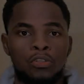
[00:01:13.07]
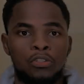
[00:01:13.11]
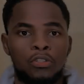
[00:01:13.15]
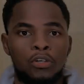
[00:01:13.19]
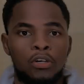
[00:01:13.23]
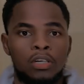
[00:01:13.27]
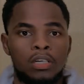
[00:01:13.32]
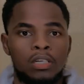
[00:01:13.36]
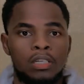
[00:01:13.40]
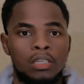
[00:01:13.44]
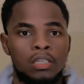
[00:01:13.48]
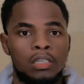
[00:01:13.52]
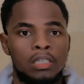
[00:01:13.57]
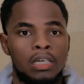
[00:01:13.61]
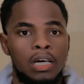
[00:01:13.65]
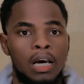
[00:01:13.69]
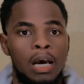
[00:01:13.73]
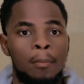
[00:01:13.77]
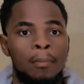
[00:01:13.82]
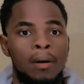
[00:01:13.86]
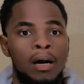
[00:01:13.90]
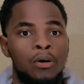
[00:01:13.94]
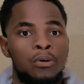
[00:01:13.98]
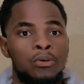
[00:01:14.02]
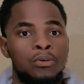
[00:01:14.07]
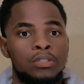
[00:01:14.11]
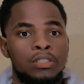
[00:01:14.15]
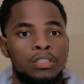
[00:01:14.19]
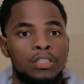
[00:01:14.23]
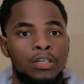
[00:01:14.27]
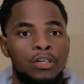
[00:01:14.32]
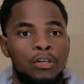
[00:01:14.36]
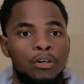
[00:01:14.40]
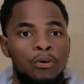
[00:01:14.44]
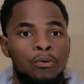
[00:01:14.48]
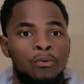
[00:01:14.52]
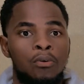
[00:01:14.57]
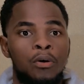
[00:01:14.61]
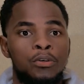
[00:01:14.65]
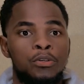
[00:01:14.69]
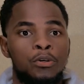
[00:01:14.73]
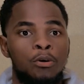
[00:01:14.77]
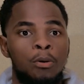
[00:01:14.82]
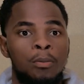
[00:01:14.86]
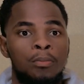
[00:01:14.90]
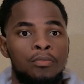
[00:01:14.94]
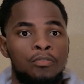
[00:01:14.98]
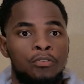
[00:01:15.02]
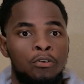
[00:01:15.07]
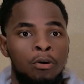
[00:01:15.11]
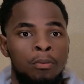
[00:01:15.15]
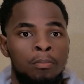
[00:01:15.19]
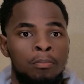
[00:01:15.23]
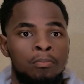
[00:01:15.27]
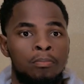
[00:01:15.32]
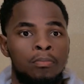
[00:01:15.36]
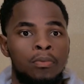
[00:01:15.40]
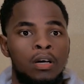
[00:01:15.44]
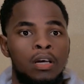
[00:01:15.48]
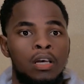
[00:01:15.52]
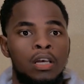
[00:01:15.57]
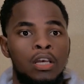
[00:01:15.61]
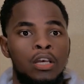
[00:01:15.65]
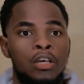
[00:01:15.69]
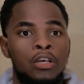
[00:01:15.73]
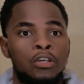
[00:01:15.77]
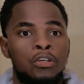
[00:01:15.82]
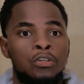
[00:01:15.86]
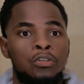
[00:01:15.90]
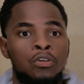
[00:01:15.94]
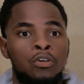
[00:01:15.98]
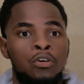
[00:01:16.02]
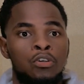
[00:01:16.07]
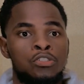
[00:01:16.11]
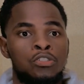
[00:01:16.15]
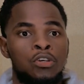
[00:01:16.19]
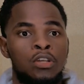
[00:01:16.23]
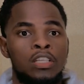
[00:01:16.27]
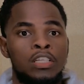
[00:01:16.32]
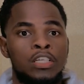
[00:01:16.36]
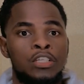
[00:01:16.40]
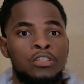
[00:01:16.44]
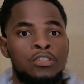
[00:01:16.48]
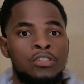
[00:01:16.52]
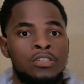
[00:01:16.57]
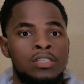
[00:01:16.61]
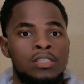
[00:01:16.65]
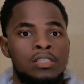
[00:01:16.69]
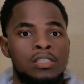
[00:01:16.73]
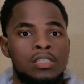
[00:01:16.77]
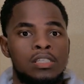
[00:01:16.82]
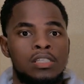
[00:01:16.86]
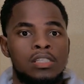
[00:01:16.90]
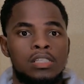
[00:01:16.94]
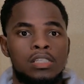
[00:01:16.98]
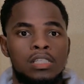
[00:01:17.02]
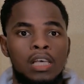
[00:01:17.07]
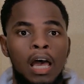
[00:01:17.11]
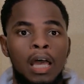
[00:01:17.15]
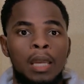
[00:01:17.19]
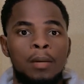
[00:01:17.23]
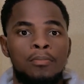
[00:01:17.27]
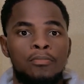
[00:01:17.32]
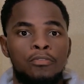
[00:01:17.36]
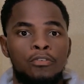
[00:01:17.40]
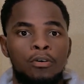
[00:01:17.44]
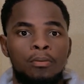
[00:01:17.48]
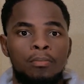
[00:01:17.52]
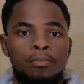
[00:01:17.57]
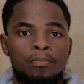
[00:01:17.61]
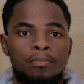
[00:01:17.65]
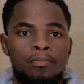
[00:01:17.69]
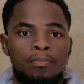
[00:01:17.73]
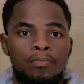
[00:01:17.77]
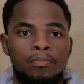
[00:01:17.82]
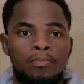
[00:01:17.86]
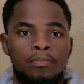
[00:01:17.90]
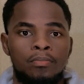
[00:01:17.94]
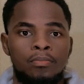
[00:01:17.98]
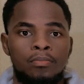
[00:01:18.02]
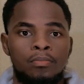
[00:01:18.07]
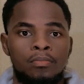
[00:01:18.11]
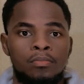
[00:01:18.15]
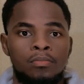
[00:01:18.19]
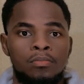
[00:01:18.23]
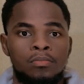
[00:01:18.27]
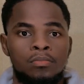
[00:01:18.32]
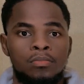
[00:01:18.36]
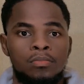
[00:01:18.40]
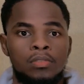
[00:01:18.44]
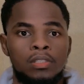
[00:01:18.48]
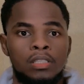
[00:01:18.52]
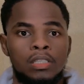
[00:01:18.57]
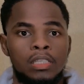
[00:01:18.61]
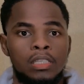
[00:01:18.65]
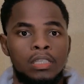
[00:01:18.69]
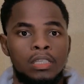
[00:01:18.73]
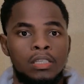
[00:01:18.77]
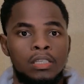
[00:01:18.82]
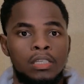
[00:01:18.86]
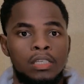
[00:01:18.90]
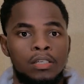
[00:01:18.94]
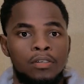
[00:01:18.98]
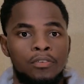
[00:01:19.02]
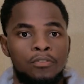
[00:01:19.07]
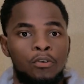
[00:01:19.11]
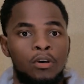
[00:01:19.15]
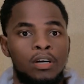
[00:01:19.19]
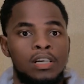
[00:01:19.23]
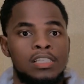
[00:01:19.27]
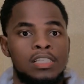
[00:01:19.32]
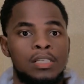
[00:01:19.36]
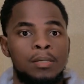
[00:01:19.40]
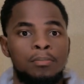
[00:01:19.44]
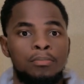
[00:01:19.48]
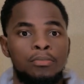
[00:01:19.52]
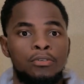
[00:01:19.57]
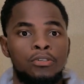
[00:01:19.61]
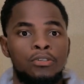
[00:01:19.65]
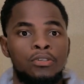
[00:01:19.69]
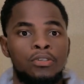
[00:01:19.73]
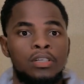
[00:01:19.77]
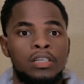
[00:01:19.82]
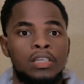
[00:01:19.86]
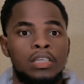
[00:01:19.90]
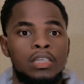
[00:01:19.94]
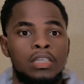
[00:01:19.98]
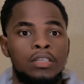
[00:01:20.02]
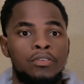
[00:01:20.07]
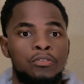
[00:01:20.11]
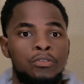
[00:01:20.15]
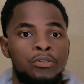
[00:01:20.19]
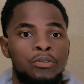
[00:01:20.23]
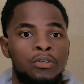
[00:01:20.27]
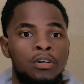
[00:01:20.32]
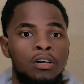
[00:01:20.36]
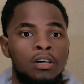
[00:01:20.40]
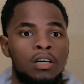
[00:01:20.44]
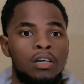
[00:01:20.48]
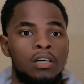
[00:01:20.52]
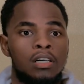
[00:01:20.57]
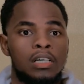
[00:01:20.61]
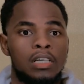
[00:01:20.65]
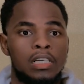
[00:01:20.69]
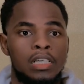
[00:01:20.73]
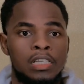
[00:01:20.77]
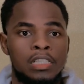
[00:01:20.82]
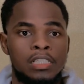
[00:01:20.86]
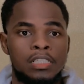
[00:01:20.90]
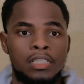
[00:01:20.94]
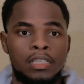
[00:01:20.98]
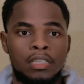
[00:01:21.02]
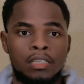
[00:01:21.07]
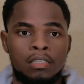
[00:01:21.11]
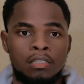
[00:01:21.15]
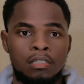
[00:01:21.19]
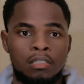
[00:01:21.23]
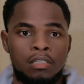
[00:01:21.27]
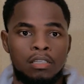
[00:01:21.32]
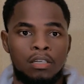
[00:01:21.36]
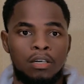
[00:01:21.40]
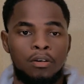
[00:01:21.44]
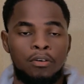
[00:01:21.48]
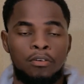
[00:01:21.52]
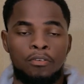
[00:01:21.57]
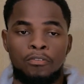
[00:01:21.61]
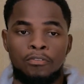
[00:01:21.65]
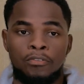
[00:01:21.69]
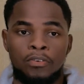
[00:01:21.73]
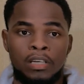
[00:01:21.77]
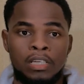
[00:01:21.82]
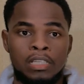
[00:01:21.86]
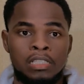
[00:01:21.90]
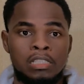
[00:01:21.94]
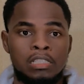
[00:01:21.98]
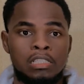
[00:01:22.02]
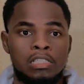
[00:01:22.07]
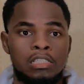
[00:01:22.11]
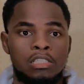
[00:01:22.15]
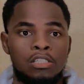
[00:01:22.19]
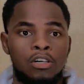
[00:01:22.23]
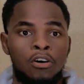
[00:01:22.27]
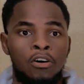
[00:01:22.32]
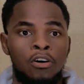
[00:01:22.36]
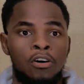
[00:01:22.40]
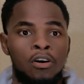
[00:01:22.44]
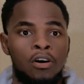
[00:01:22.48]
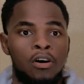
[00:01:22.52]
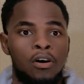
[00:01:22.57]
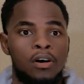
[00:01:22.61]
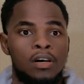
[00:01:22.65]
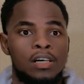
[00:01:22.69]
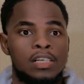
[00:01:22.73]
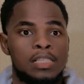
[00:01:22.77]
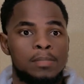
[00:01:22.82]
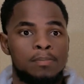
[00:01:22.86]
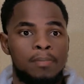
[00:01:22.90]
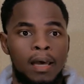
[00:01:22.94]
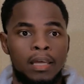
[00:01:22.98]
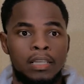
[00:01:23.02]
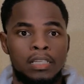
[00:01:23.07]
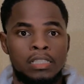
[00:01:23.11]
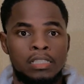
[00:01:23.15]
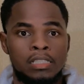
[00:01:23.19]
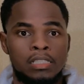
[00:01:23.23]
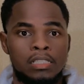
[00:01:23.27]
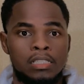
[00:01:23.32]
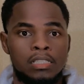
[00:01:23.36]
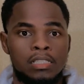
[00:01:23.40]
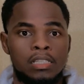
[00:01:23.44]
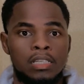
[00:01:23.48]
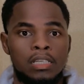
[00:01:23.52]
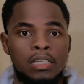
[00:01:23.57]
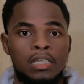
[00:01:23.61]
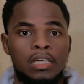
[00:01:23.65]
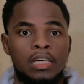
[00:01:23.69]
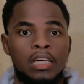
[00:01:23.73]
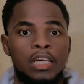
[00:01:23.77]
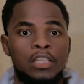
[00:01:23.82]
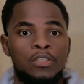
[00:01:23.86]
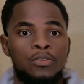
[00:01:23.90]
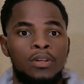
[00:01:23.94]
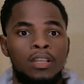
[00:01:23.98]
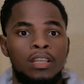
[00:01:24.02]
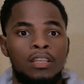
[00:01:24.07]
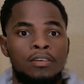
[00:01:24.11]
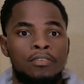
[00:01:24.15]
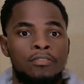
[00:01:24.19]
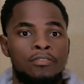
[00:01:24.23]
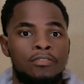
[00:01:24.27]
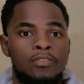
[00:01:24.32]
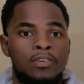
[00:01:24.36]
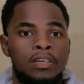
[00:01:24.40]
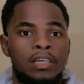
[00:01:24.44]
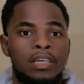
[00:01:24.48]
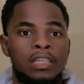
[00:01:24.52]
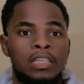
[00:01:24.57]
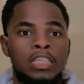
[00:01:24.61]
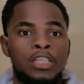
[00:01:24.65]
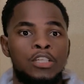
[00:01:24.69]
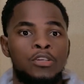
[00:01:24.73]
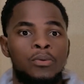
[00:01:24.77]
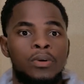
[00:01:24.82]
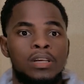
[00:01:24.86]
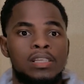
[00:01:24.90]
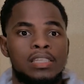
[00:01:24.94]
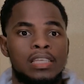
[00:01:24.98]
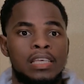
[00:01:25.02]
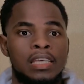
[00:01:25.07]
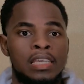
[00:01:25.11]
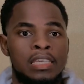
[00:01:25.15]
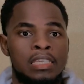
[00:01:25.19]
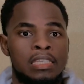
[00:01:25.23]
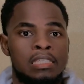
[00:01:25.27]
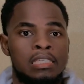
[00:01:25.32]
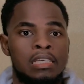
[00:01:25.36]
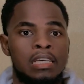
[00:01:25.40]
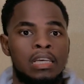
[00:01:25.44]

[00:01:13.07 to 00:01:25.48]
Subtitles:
talk about where you come from, you usually use I'm from. For example, if you are Asian, French, or Spanish, and you live in the USA,